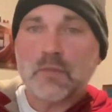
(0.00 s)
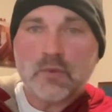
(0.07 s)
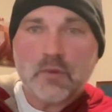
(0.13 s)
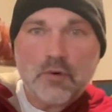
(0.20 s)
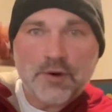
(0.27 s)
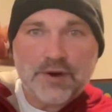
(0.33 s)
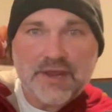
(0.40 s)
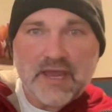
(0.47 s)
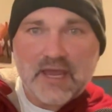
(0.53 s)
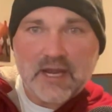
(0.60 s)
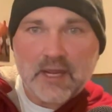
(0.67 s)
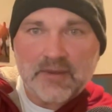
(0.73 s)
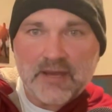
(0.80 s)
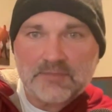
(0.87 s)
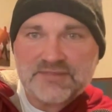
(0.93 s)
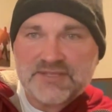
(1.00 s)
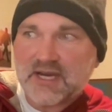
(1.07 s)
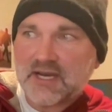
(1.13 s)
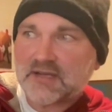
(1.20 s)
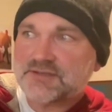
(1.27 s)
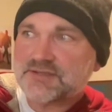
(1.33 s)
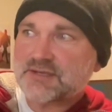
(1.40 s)
organic
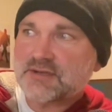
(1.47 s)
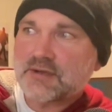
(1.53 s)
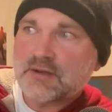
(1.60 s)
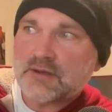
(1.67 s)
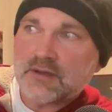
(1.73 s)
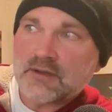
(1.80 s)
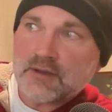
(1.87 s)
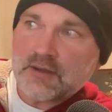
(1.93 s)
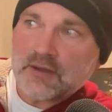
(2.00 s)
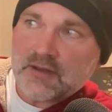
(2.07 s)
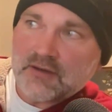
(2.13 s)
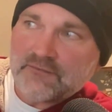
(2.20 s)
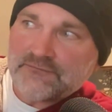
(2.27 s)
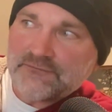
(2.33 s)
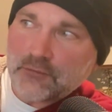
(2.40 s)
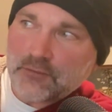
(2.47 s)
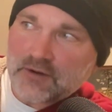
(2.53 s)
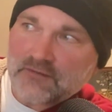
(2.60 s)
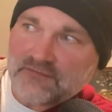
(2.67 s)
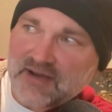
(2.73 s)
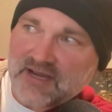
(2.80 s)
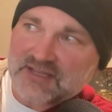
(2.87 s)
peptides,
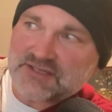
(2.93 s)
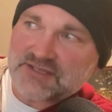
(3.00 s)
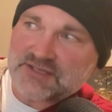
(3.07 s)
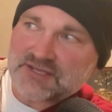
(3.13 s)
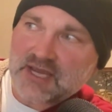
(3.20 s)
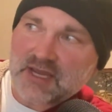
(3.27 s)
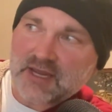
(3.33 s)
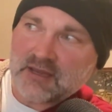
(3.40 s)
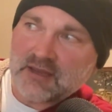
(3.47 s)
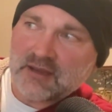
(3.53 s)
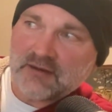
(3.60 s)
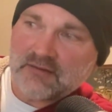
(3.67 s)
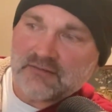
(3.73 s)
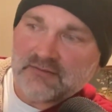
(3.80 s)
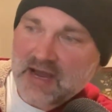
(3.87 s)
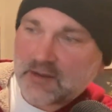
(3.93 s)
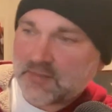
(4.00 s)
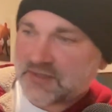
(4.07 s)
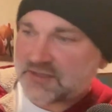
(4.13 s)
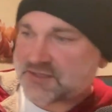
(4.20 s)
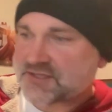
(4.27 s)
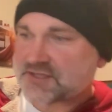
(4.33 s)
fortified zinc,
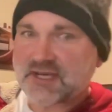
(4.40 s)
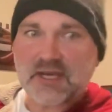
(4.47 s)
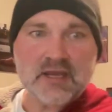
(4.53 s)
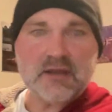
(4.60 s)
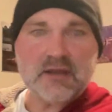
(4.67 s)
vitamin C.